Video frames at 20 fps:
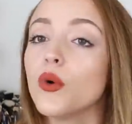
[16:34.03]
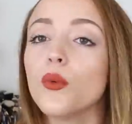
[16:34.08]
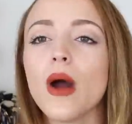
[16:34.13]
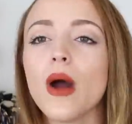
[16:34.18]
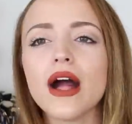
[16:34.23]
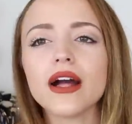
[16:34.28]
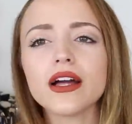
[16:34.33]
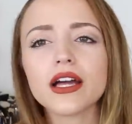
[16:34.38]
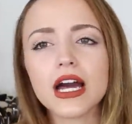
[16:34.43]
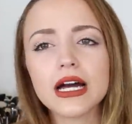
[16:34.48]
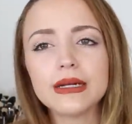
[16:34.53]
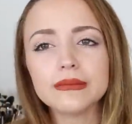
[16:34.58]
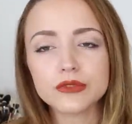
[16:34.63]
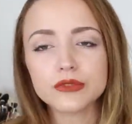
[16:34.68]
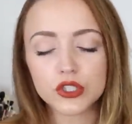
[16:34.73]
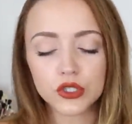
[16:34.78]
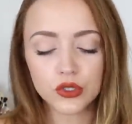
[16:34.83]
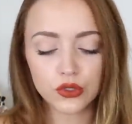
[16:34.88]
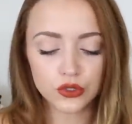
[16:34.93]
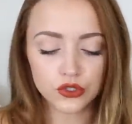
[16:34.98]

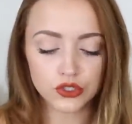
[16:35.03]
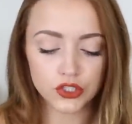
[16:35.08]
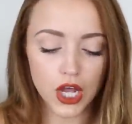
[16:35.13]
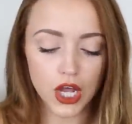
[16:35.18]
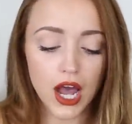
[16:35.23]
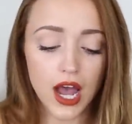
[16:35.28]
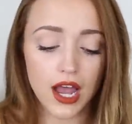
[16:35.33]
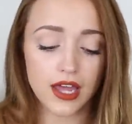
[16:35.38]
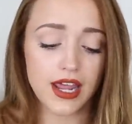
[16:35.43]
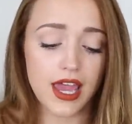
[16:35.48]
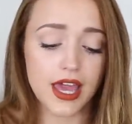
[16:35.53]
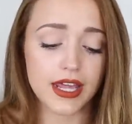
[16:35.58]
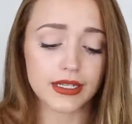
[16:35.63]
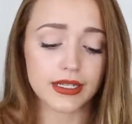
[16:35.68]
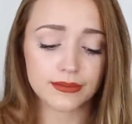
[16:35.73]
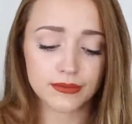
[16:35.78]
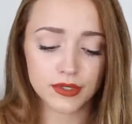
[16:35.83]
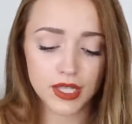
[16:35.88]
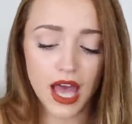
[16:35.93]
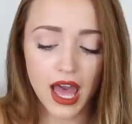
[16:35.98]
Welcome to John
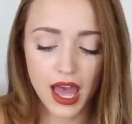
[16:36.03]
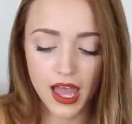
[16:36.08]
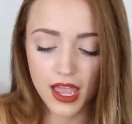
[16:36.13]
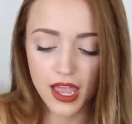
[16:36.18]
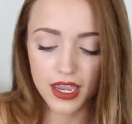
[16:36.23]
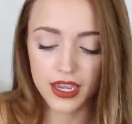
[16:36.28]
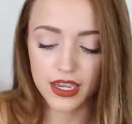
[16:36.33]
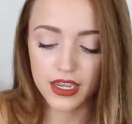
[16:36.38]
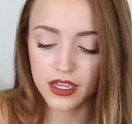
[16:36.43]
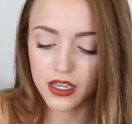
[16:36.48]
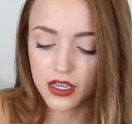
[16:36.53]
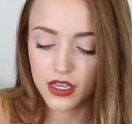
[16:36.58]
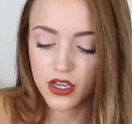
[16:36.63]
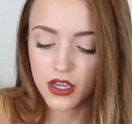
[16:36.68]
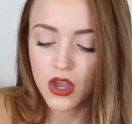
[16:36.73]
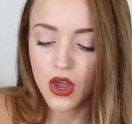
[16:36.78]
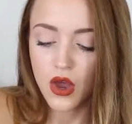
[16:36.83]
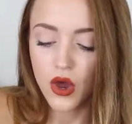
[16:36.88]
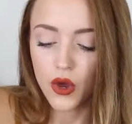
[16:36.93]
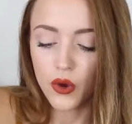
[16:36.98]
Adams High,
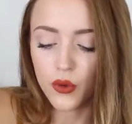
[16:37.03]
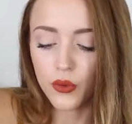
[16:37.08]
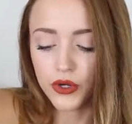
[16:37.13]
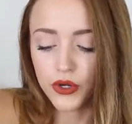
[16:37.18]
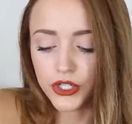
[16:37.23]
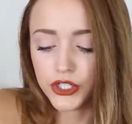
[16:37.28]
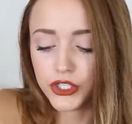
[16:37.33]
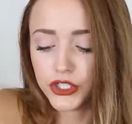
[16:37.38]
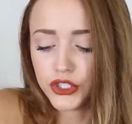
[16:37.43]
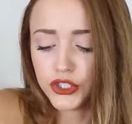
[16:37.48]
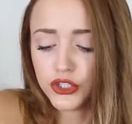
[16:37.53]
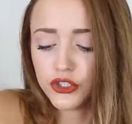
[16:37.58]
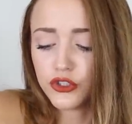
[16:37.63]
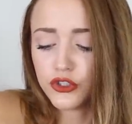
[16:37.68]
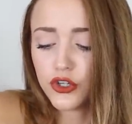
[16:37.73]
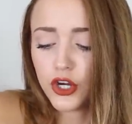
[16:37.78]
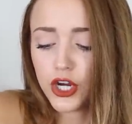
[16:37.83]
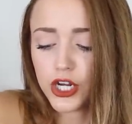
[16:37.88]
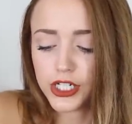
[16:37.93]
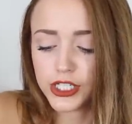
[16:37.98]
where
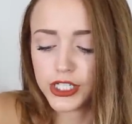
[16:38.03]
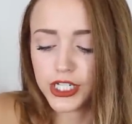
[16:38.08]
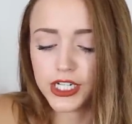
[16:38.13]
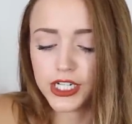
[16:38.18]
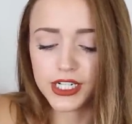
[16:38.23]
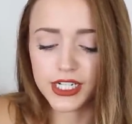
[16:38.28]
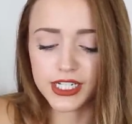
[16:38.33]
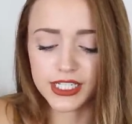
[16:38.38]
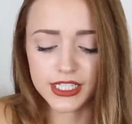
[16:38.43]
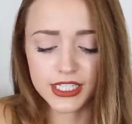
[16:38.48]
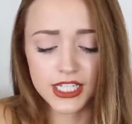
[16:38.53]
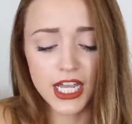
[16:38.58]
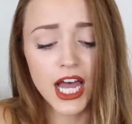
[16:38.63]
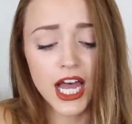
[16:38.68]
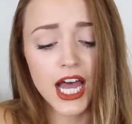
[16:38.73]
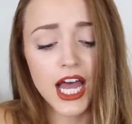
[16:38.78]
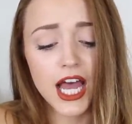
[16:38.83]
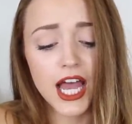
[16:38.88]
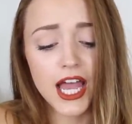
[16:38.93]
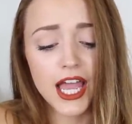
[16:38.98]
you are gonna die.
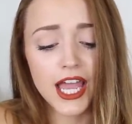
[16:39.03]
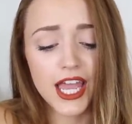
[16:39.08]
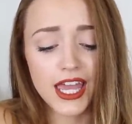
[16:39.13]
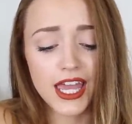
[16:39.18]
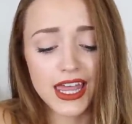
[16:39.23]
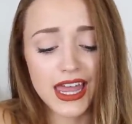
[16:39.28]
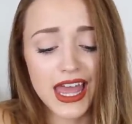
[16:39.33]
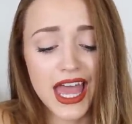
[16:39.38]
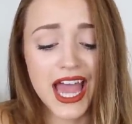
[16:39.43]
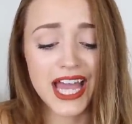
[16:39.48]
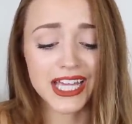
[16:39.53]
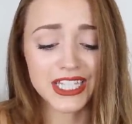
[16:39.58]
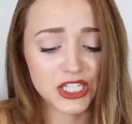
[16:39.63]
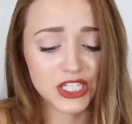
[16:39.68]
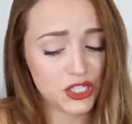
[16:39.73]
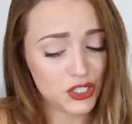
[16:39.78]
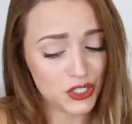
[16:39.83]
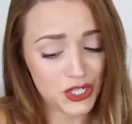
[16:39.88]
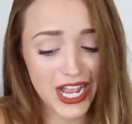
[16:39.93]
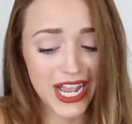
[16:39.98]

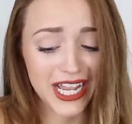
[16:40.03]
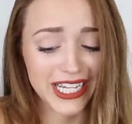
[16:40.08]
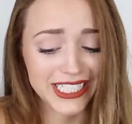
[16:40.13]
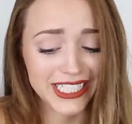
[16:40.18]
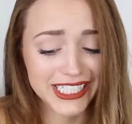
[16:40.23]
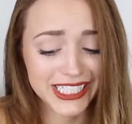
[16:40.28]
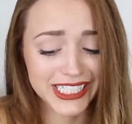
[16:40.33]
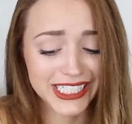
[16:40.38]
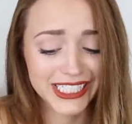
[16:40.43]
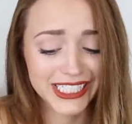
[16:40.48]
That's right.